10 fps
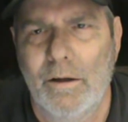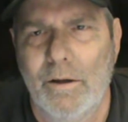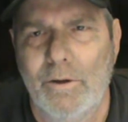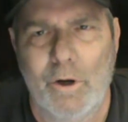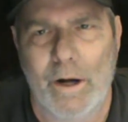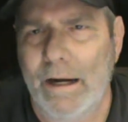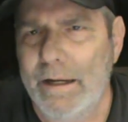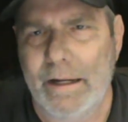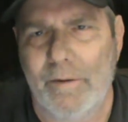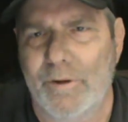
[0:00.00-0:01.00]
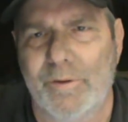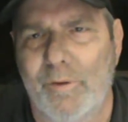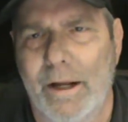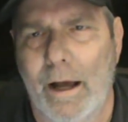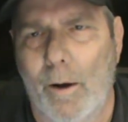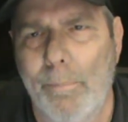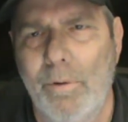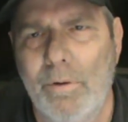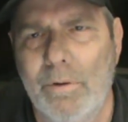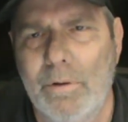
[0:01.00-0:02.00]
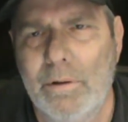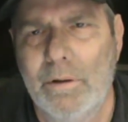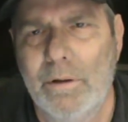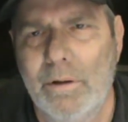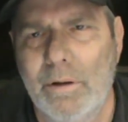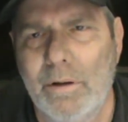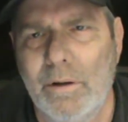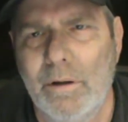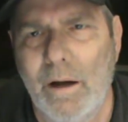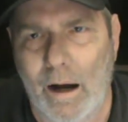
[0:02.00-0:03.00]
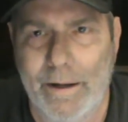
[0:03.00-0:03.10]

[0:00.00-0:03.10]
you're not going to give us free help. I'll